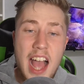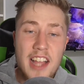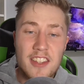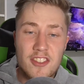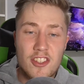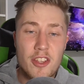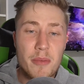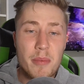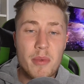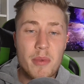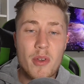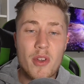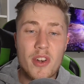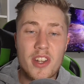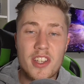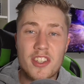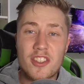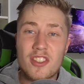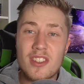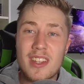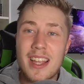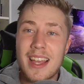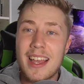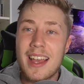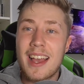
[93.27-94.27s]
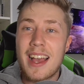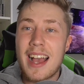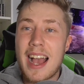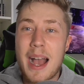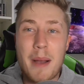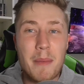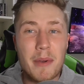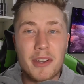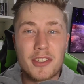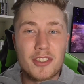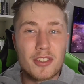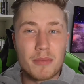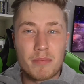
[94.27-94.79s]
And to be honest,
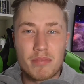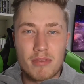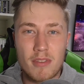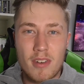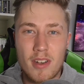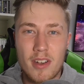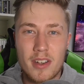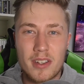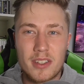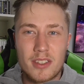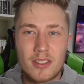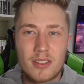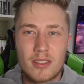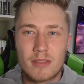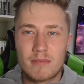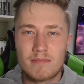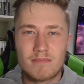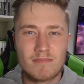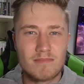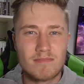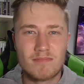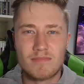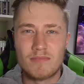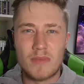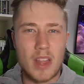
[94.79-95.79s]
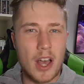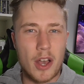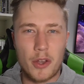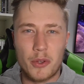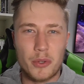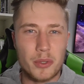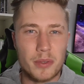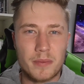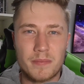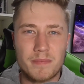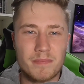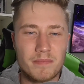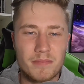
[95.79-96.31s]
am I surprised? No,
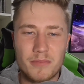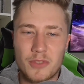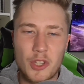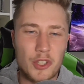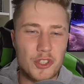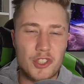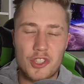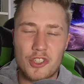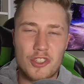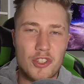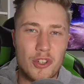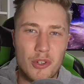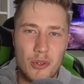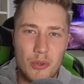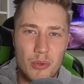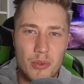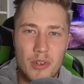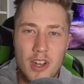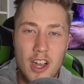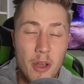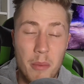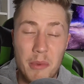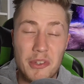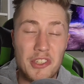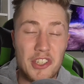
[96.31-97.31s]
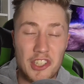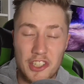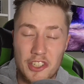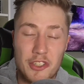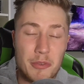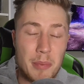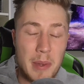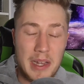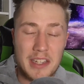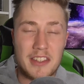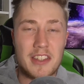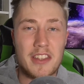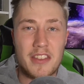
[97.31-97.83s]
not at all. I almost
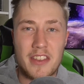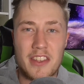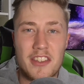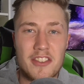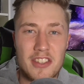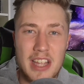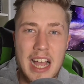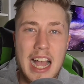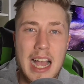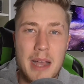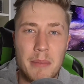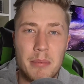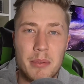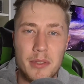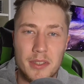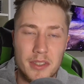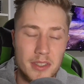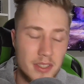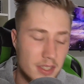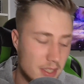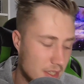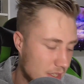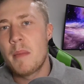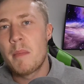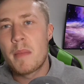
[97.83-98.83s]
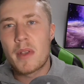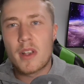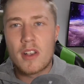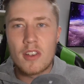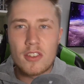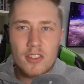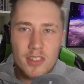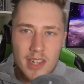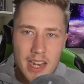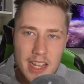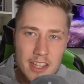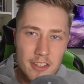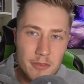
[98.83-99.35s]
expected this to happen
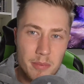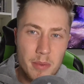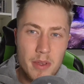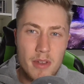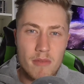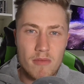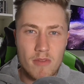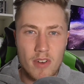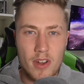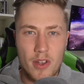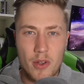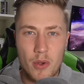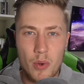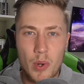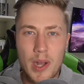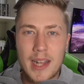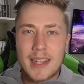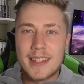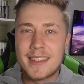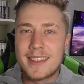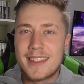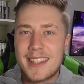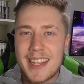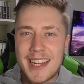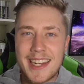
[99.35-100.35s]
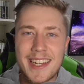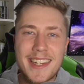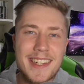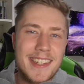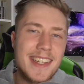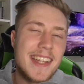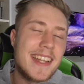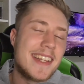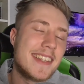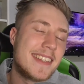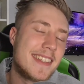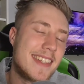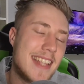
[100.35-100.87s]
because let's be real,
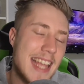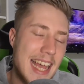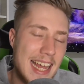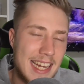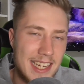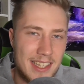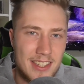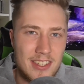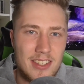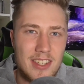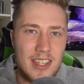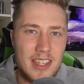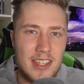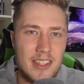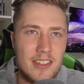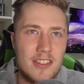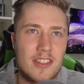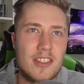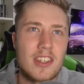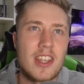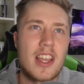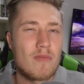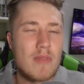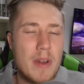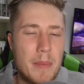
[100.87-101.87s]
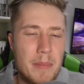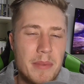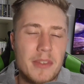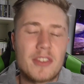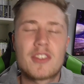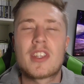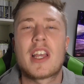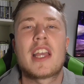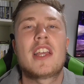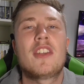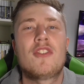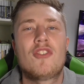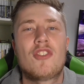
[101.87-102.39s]
Dillon Danis's
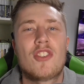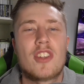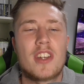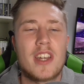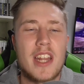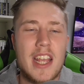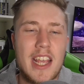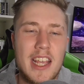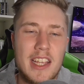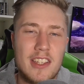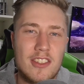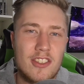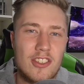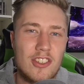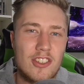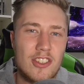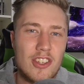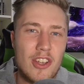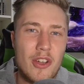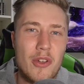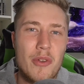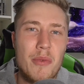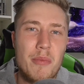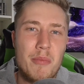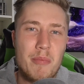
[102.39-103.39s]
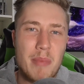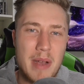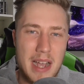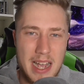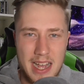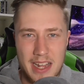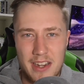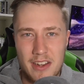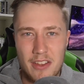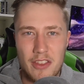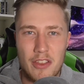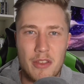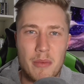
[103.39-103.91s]
reputation is so
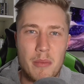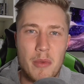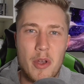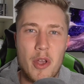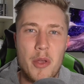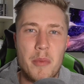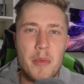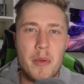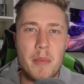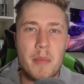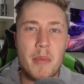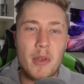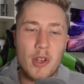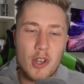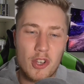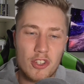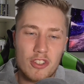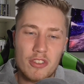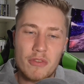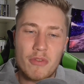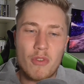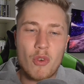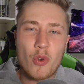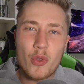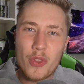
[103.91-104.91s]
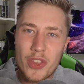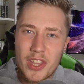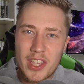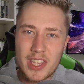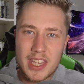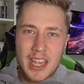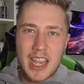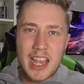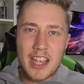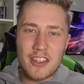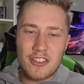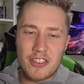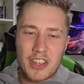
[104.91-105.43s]
bad at the moment because of all the
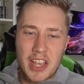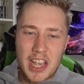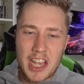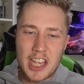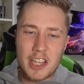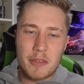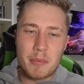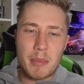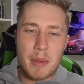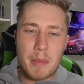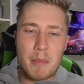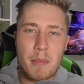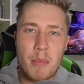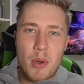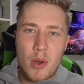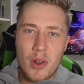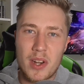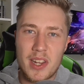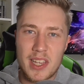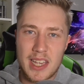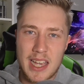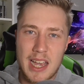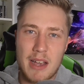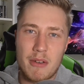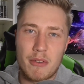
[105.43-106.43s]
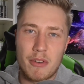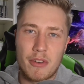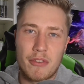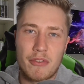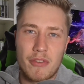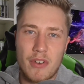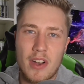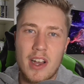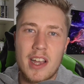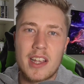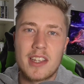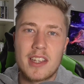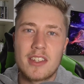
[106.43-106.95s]
years that he's been pulling out of
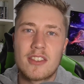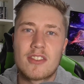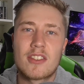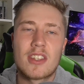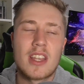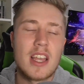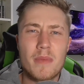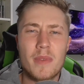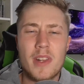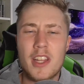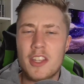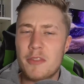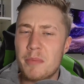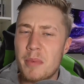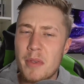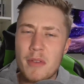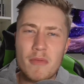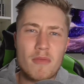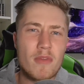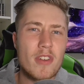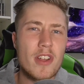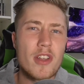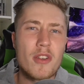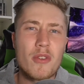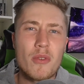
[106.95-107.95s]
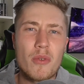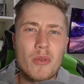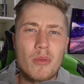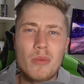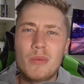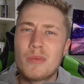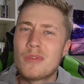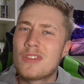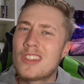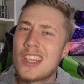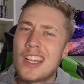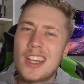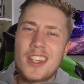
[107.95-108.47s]
fights. Let's be real,
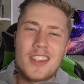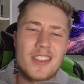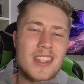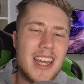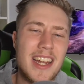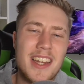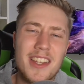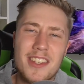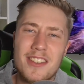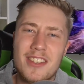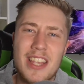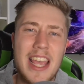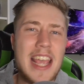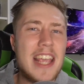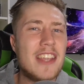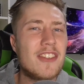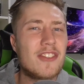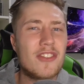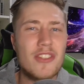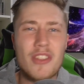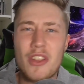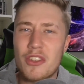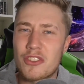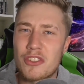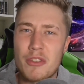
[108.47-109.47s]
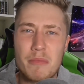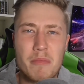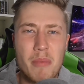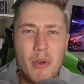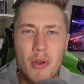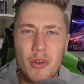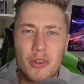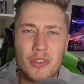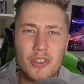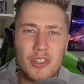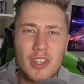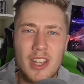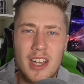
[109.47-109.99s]
Dillon Danis, he's not a
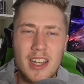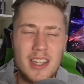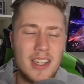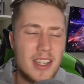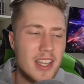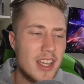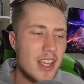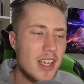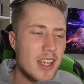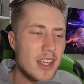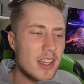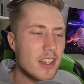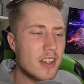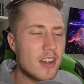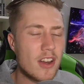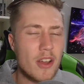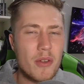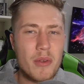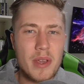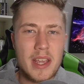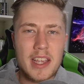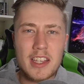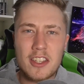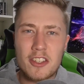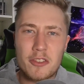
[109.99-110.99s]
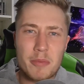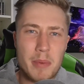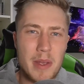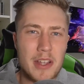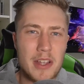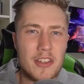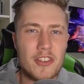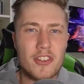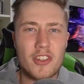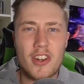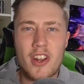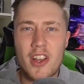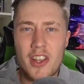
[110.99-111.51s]
boxer. You know, he
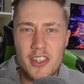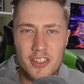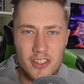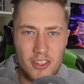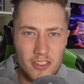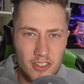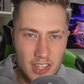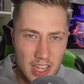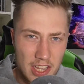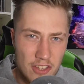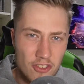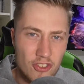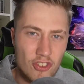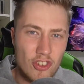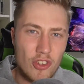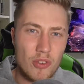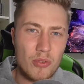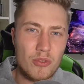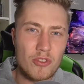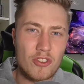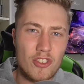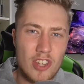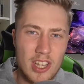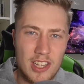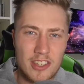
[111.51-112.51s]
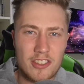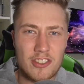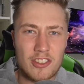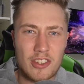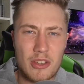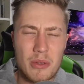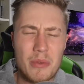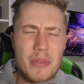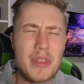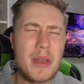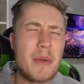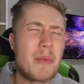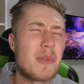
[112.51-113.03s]
specializes in
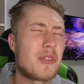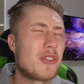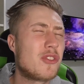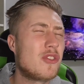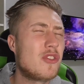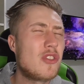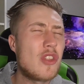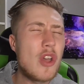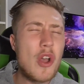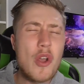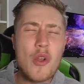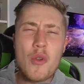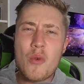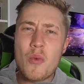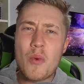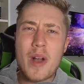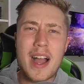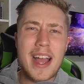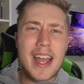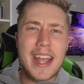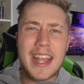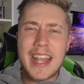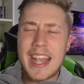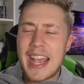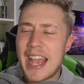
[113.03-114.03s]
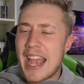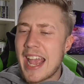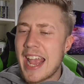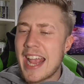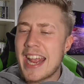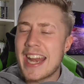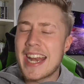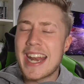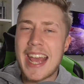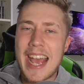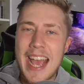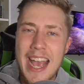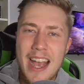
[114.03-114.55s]
jiu-jitsu. There is no way
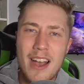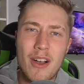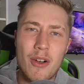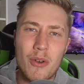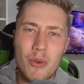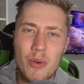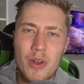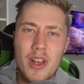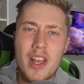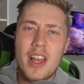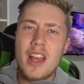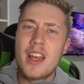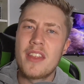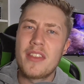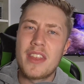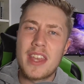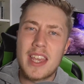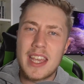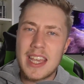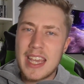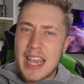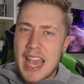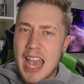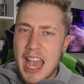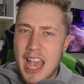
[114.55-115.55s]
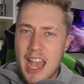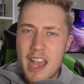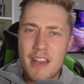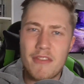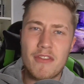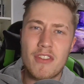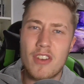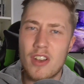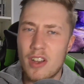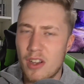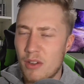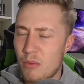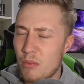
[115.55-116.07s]
in hell that he
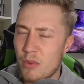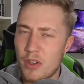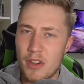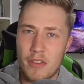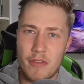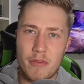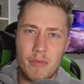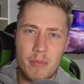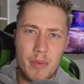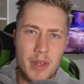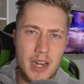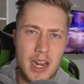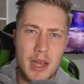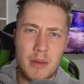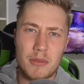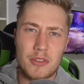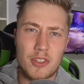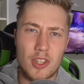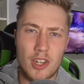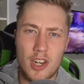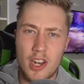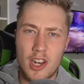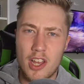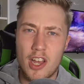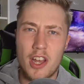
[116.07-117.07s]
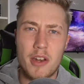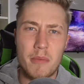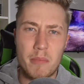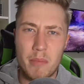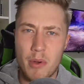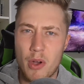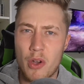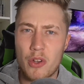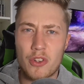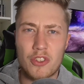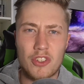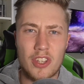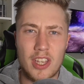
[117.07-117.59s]
ever would have been able to learn
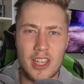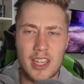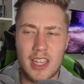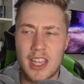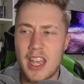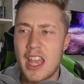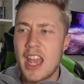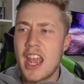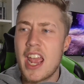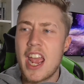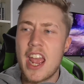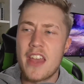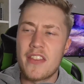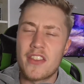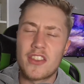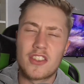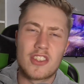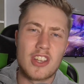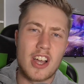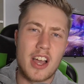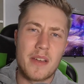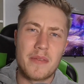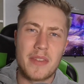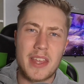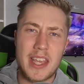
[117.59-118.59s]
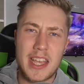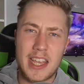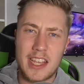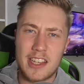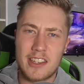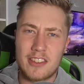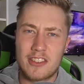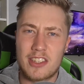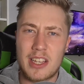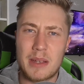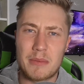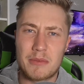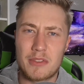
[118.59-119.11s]
boxing in the time that he
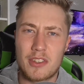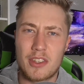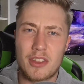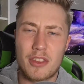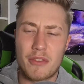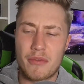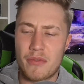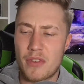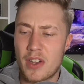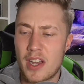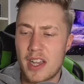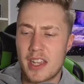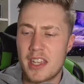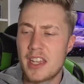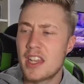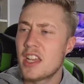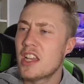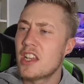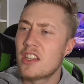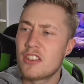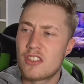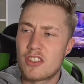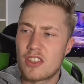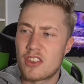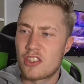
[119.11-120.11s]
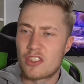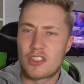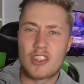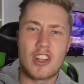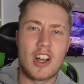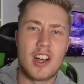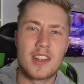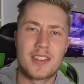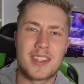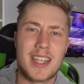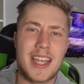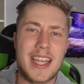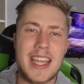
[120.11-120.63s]
accepted the fight to the
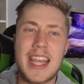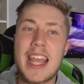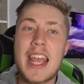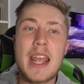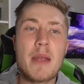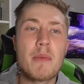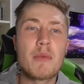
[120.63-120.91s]
start date.